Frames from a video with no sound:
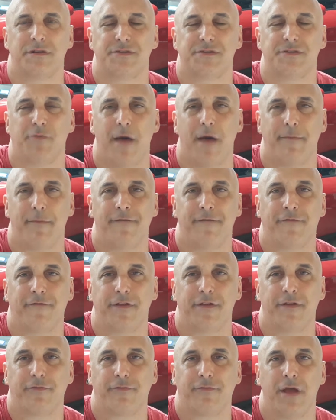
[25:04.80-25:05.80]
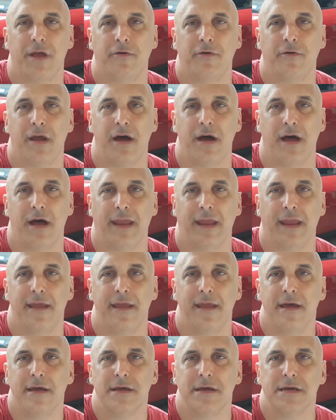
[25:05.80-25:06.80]
swapping for a 309?
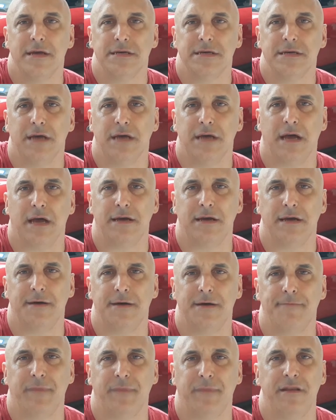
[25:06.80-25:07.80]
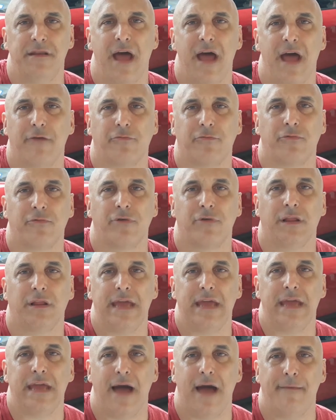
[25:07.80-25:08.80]
Not
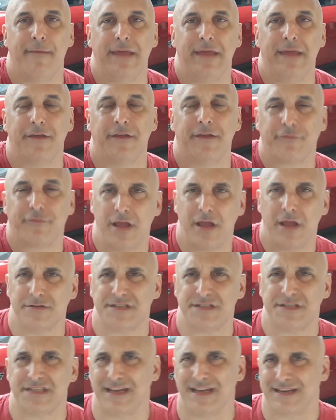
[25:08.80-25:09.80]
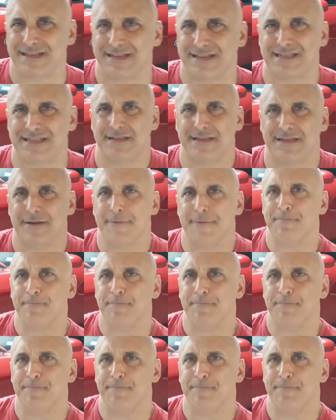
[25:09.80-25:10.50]
really. I mean, the 306